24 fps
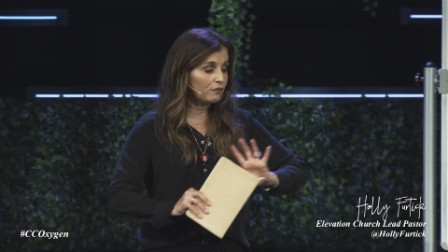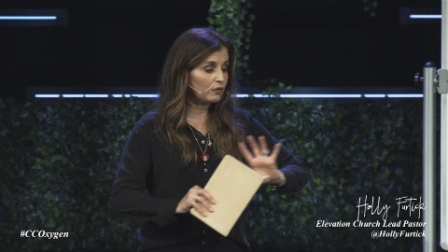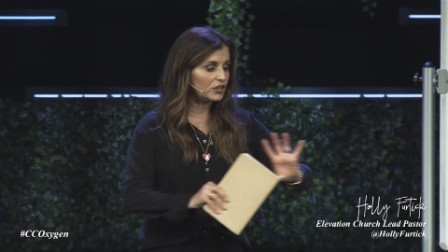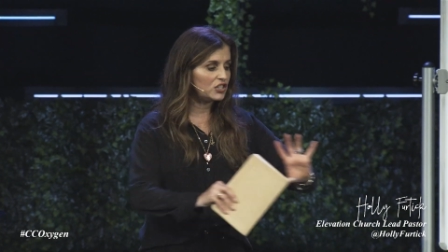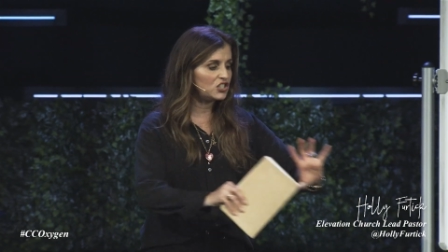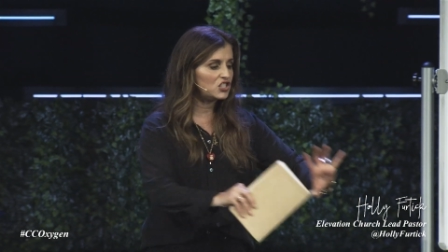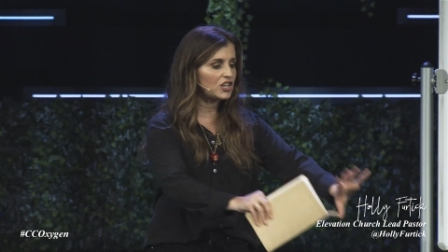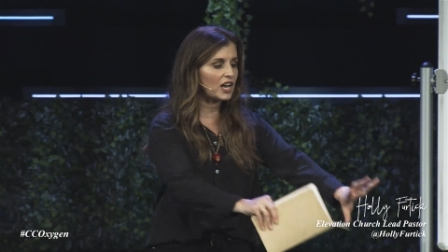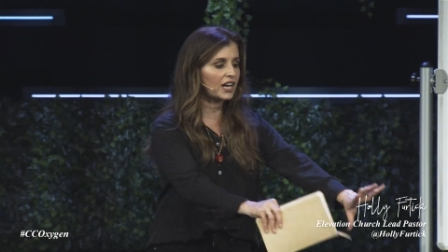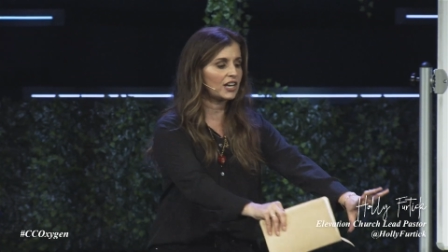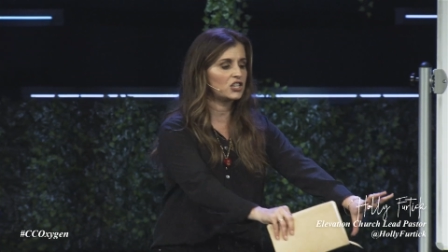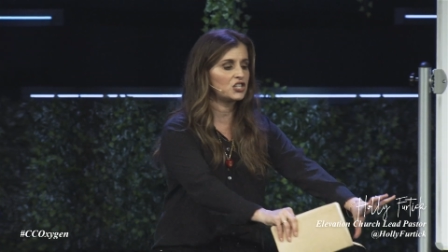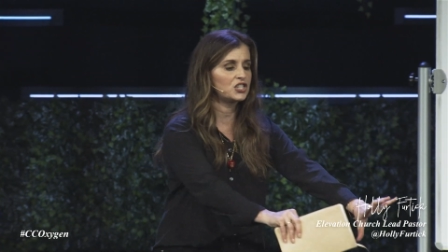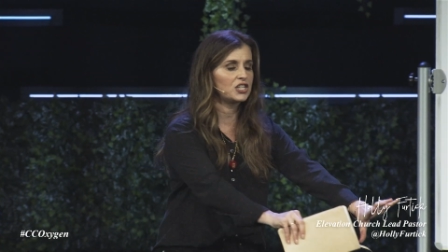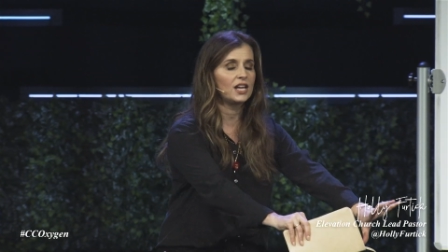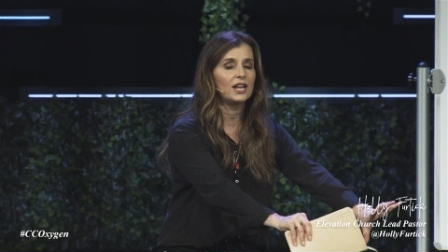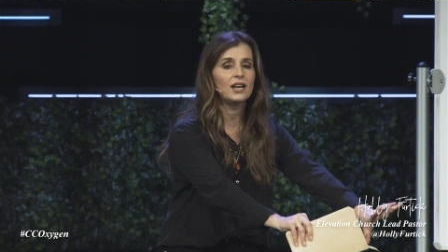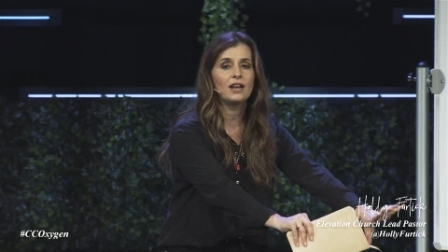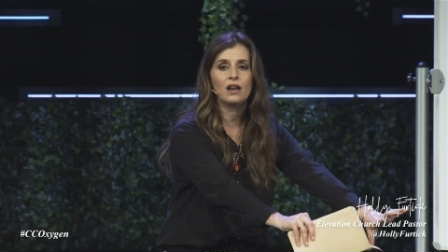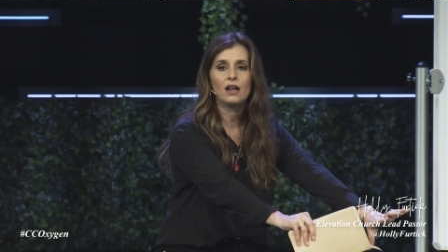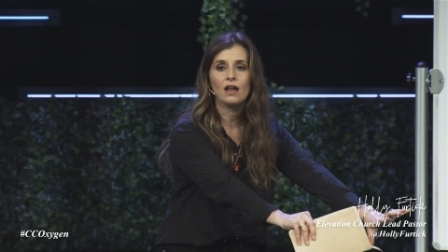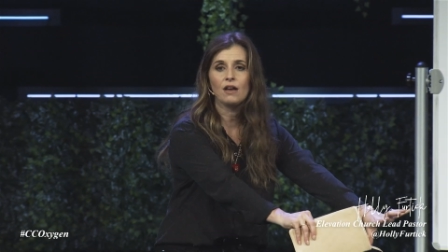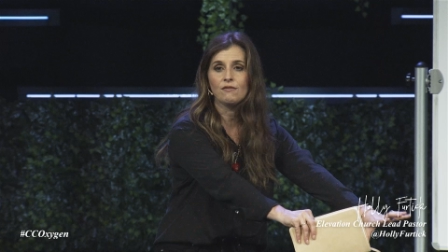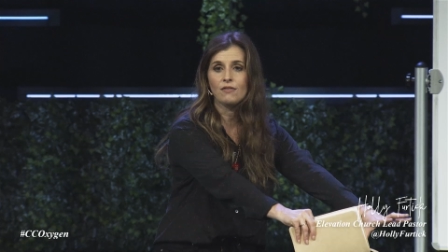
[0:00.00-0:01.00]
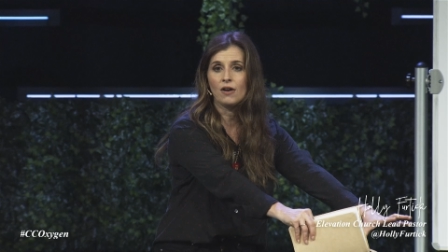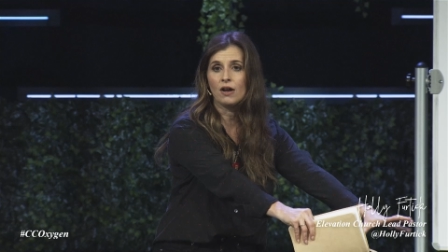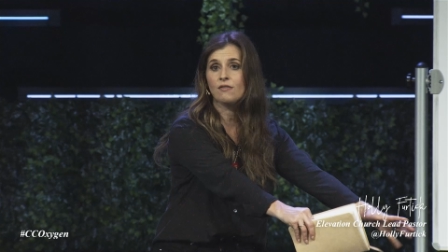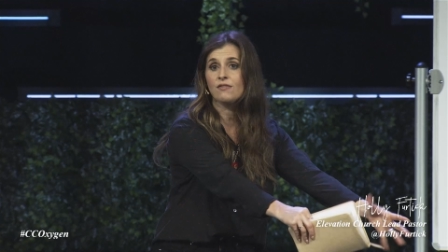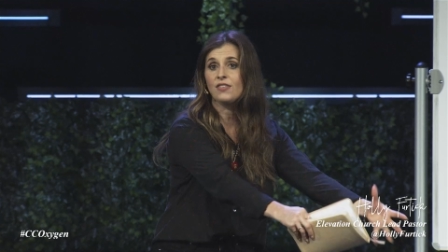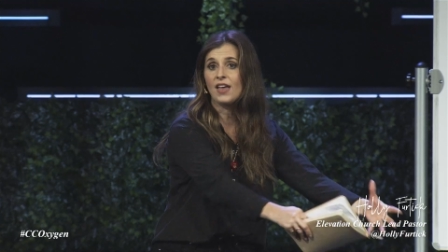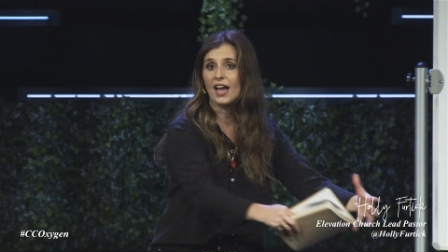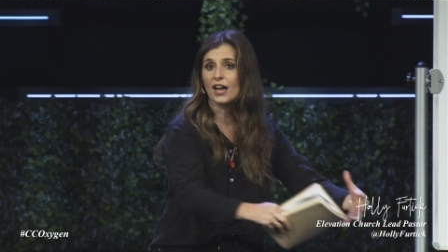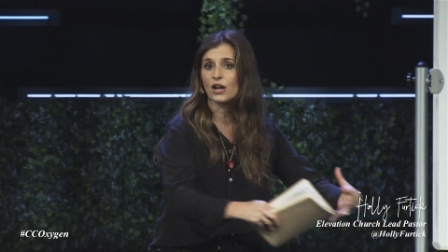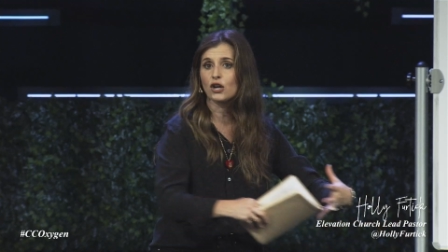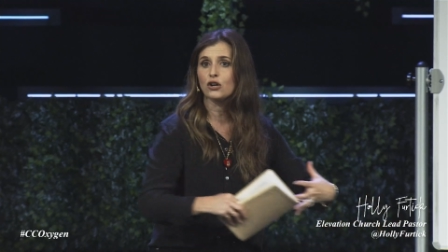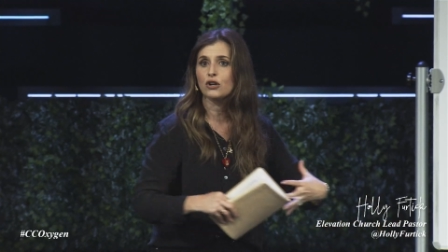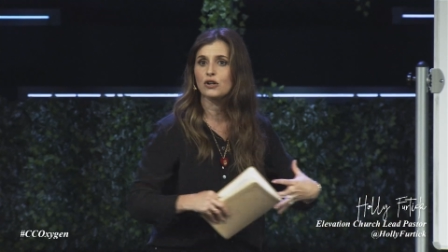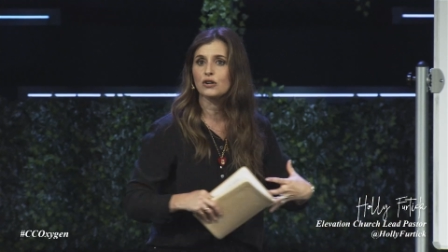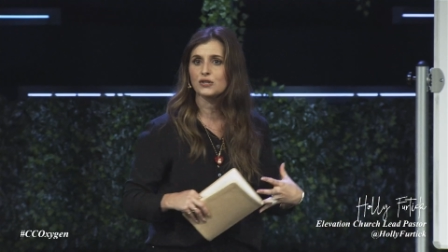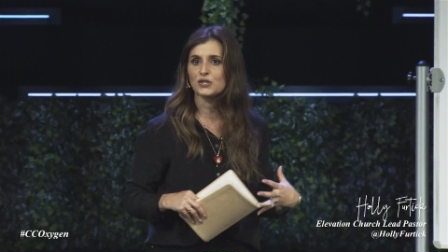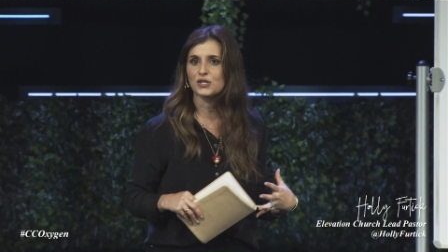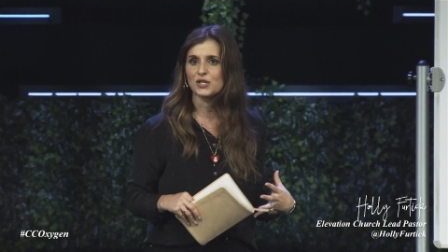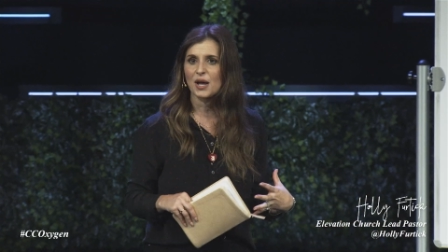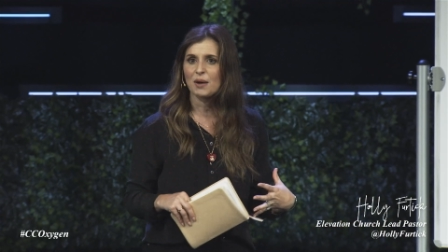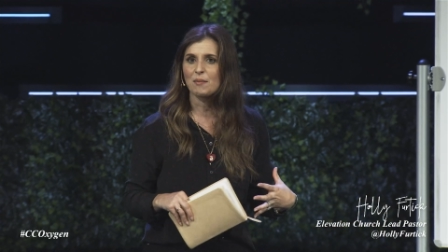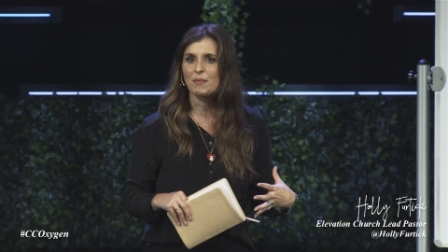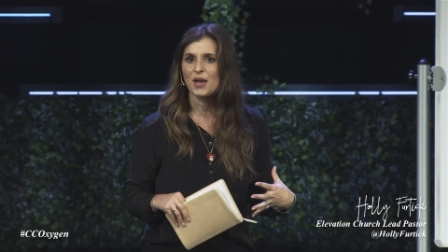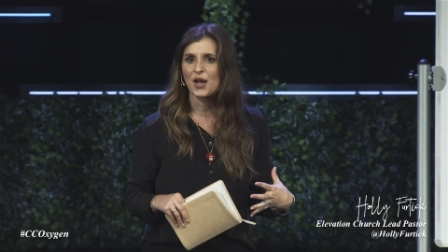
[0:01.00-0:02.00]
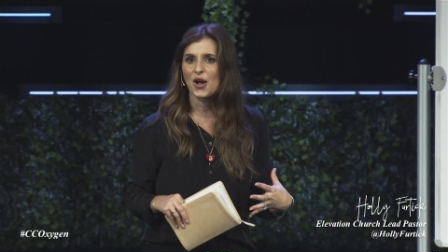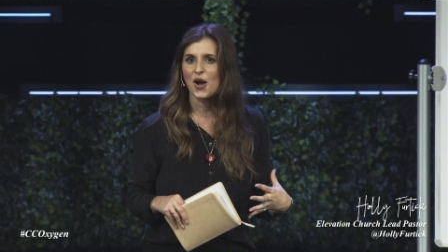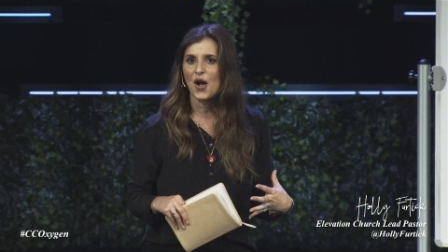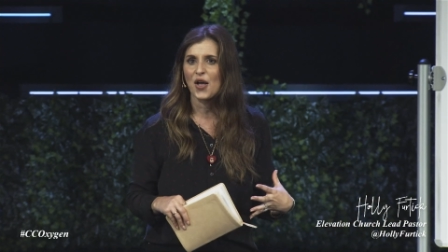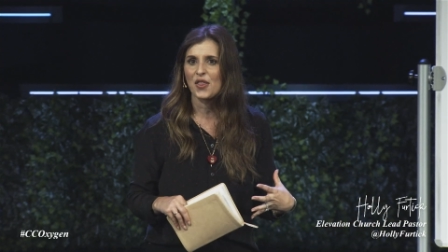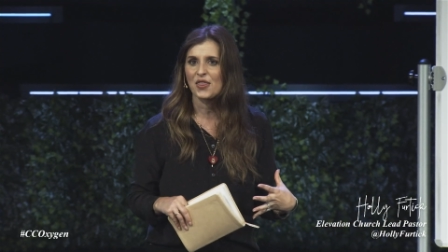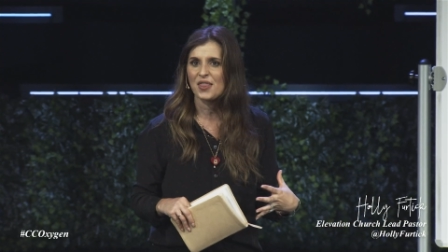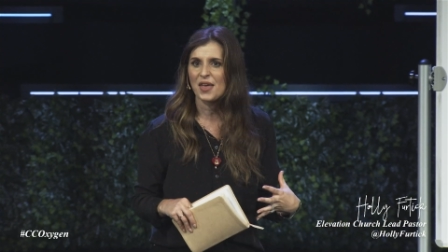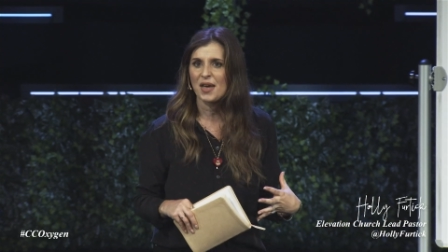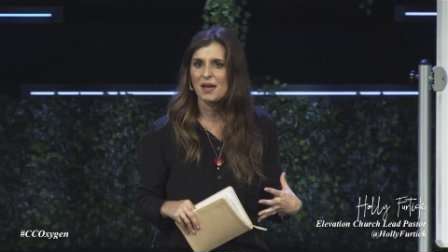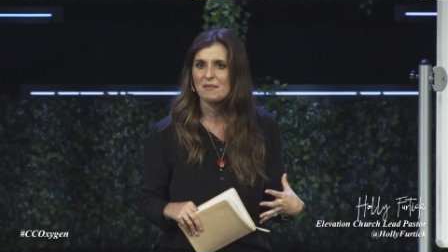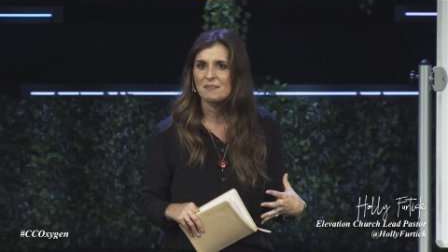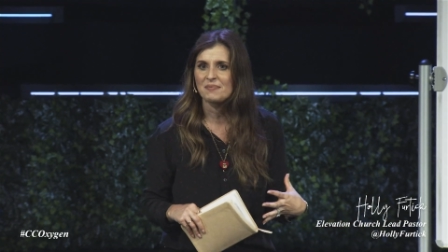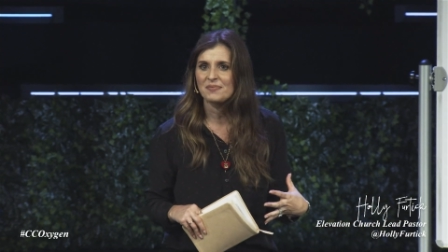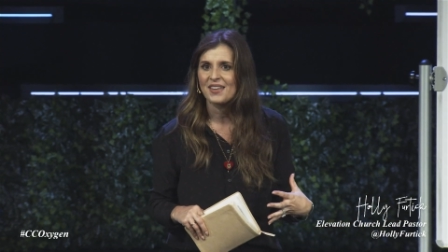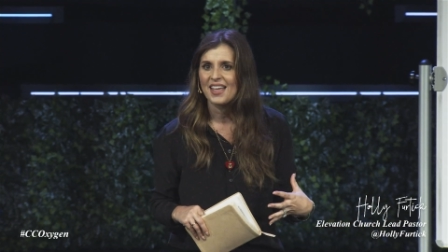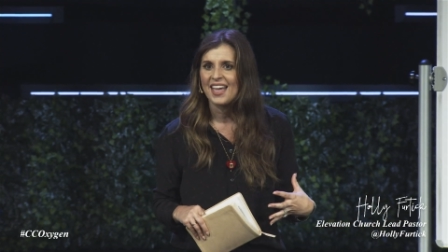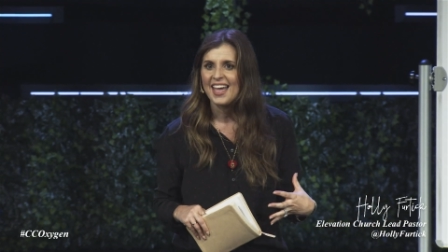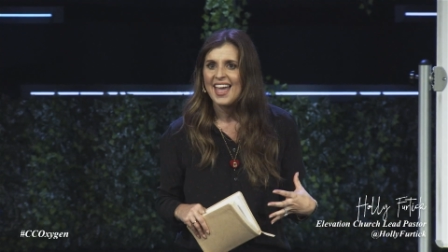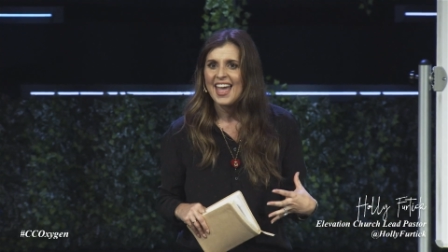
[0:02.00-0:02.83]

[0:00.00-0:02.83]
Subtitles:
rejection of that curse coming on them.